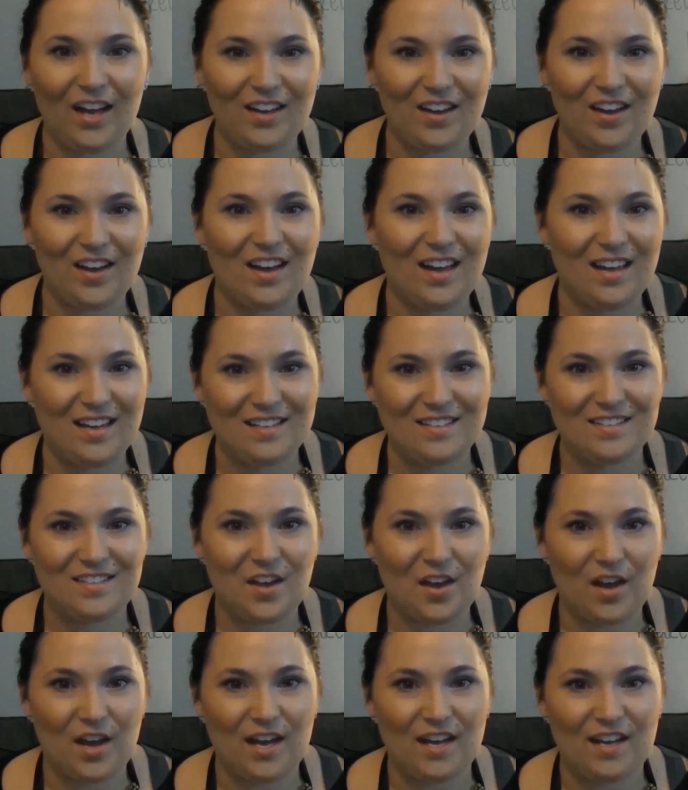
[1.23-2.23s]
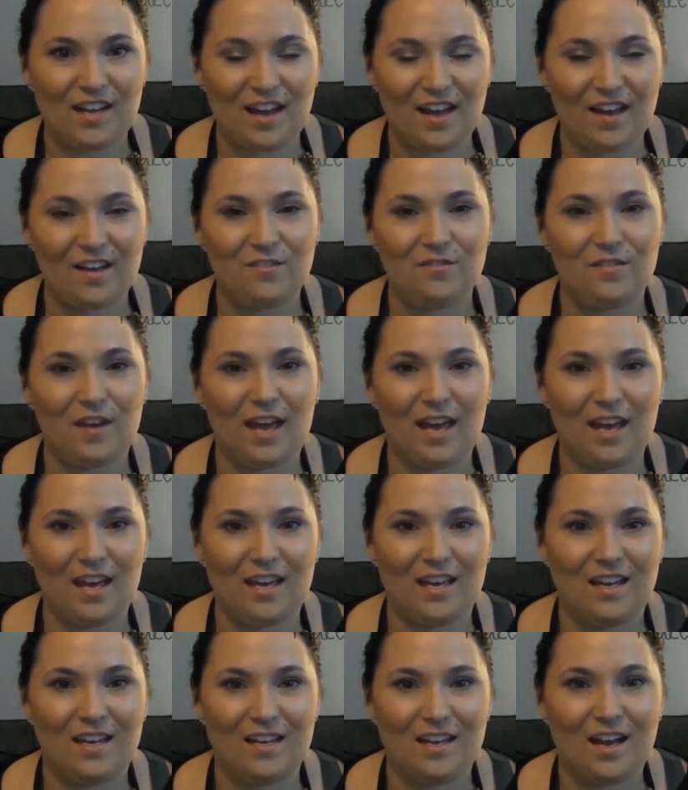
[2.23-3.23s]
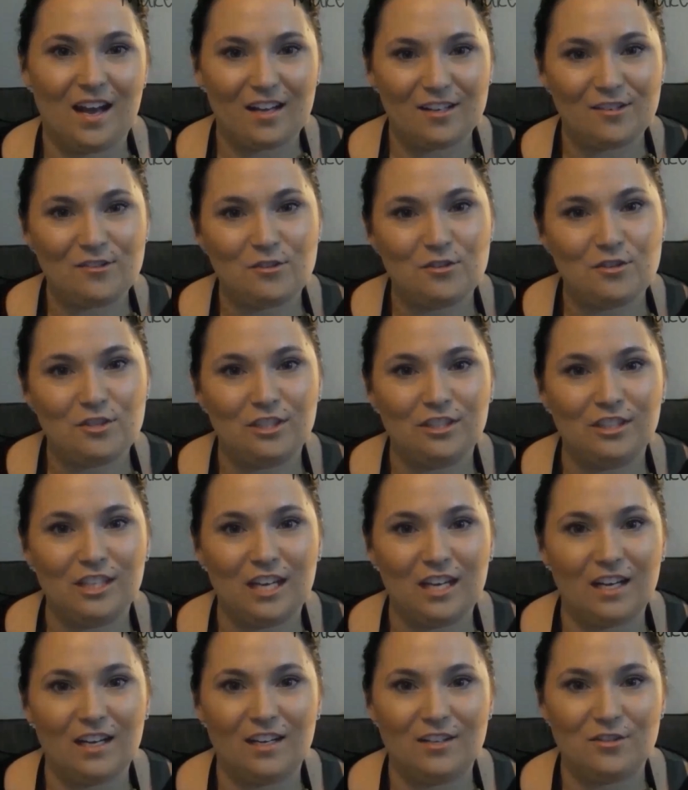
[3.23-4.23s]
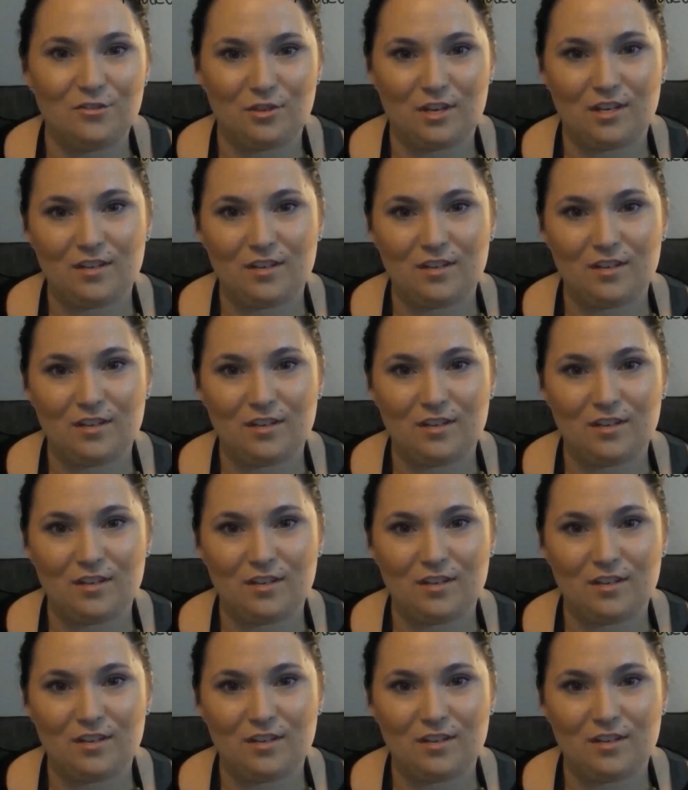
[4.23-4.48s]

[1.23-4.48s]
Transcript: Hi guys, I have a $100